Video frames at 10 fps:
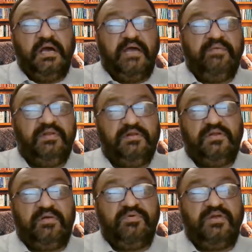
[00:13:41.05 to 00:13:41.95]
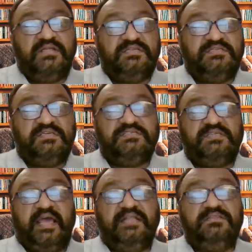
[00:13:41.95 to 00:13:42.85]
I would rather
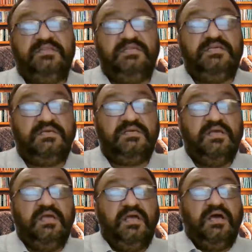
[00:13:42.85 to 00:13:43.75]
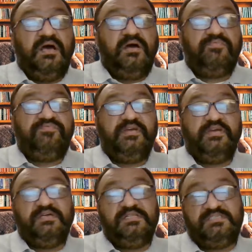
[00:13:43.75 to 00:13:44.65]
suggest Anthony
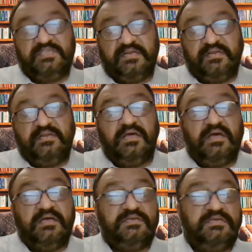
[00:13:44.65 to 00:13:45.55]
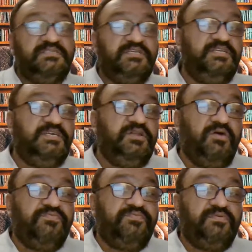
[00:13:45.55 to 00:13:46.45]
Finkelstein. He's the dean
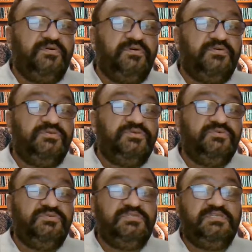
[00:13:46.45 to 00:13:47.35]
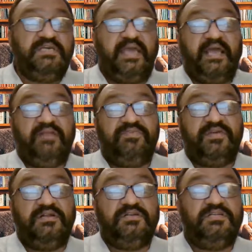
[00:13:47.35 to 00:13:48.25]
of UCL
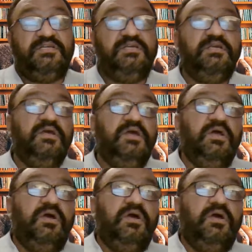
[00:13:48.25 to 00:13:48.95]
faculty.